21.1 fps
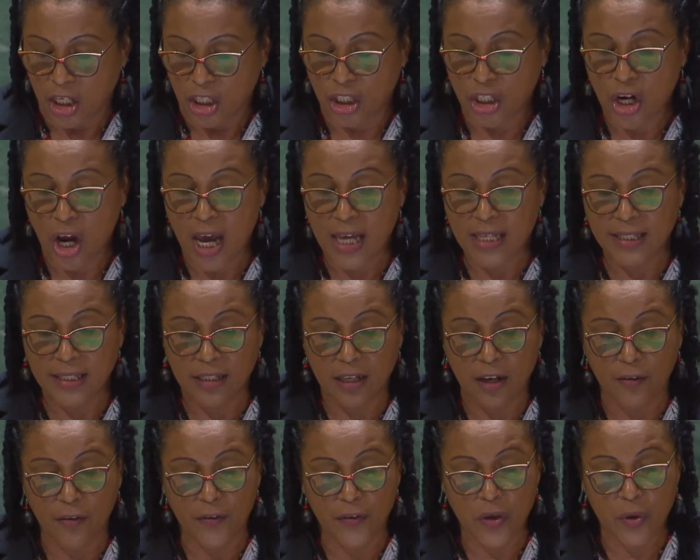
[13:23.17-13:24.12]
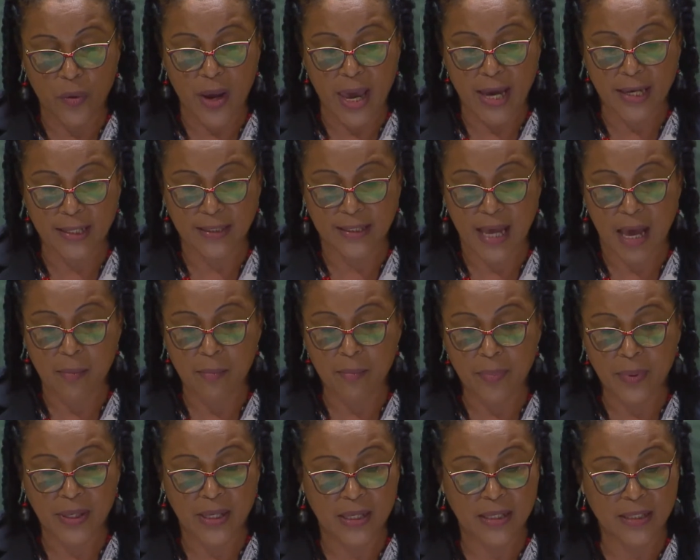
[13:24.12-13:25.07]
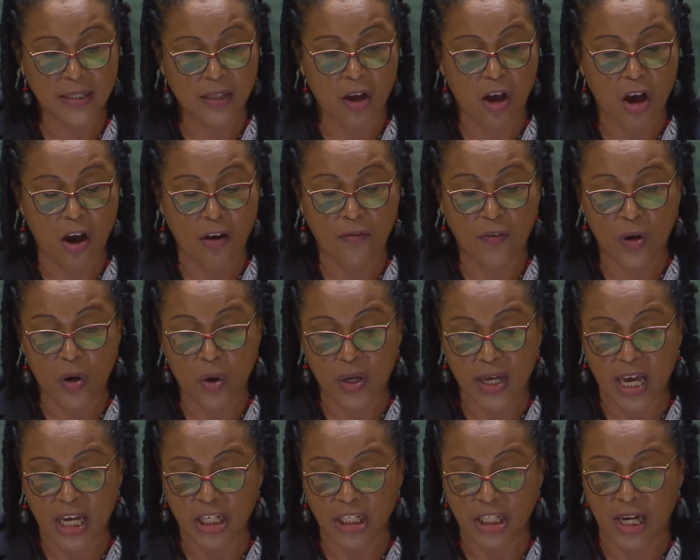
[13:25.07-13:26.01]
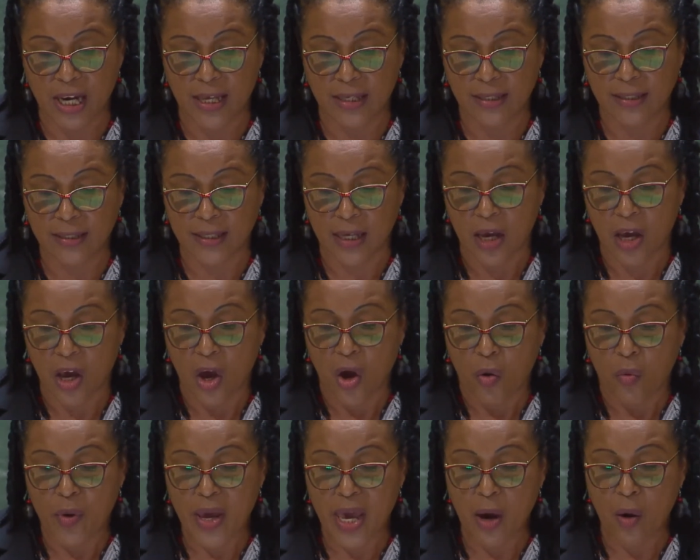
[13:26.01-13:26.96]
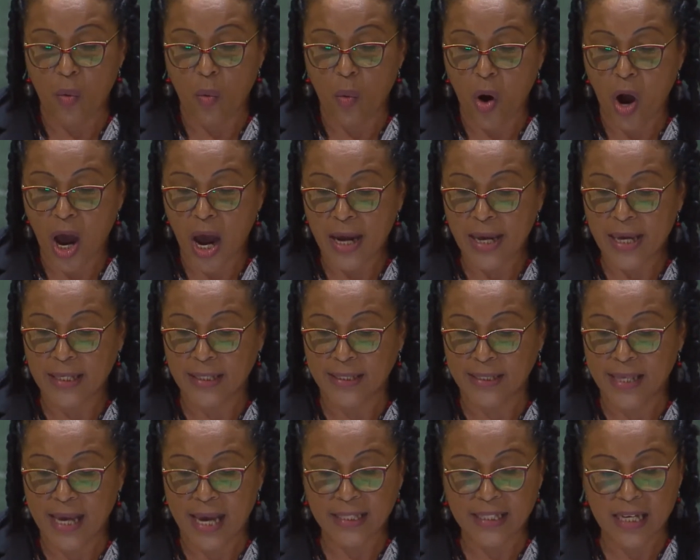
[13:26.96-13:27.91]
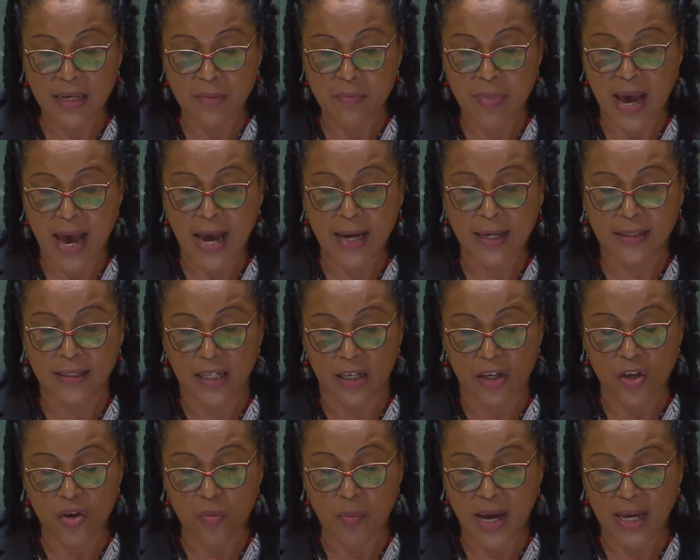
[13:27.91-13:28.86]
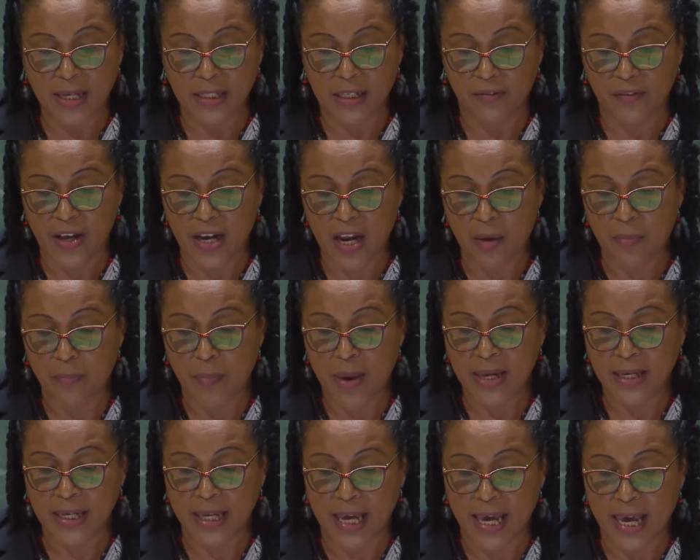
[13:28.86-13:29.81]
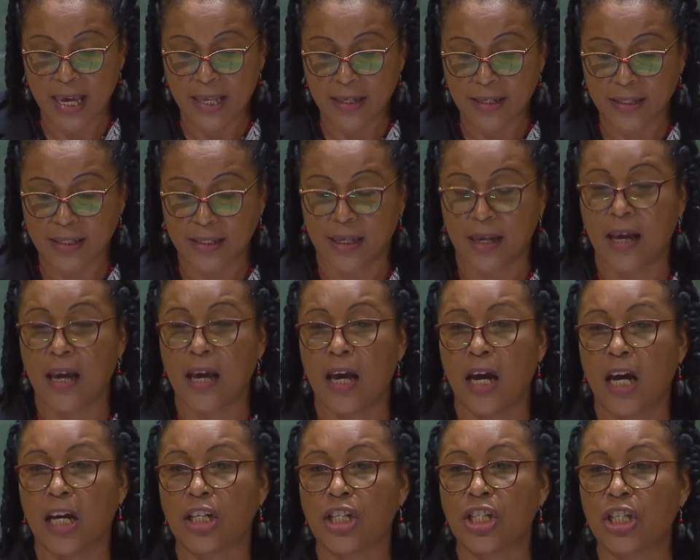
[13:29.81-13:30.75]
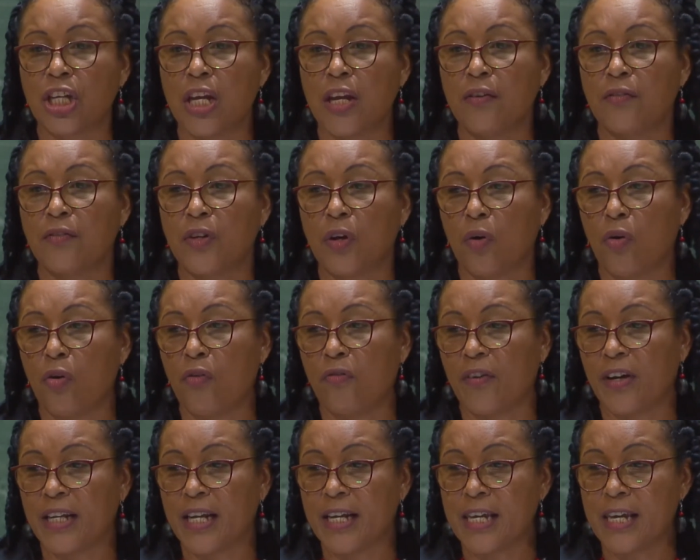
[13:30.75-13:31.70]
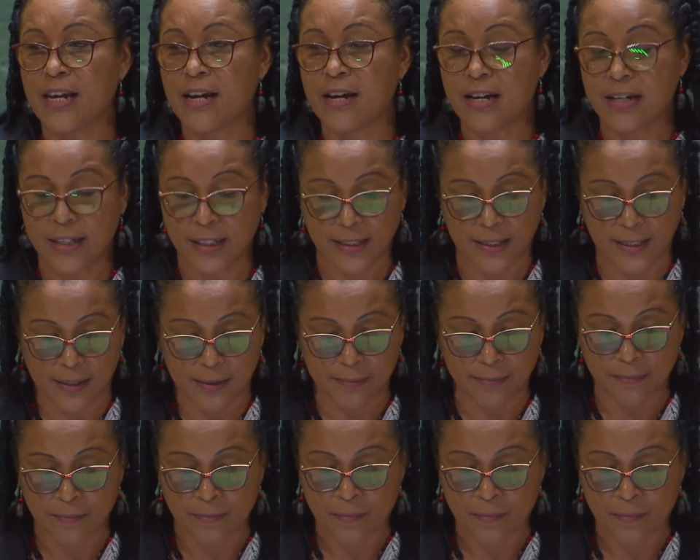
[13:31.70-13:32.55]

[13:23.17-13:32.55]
Just a few examples of locations where war is setting back the human development gains achieved over the years.